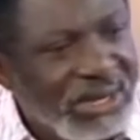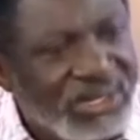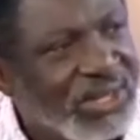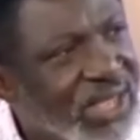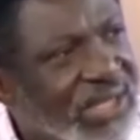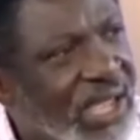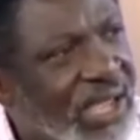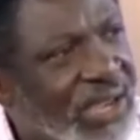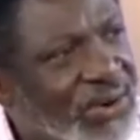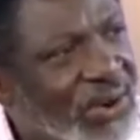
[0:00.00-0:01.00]
state
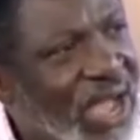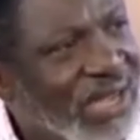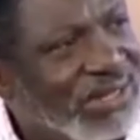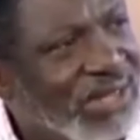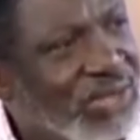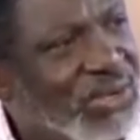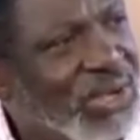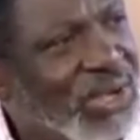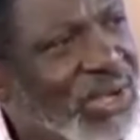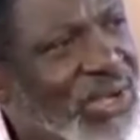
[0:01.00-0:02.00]
assets
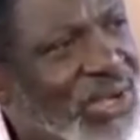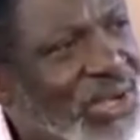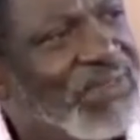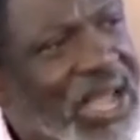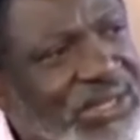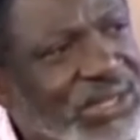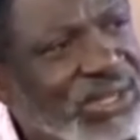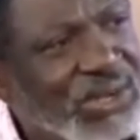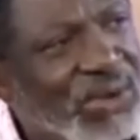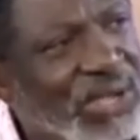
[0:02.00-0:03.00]
to advance
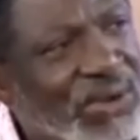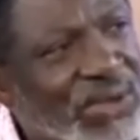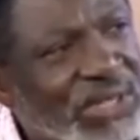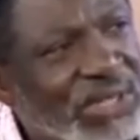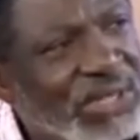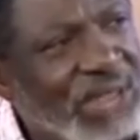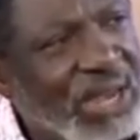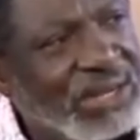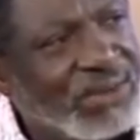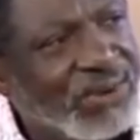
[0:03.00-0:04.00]
his
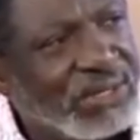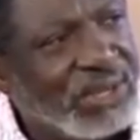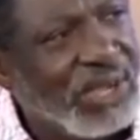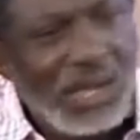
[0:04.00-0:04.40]
personal interest.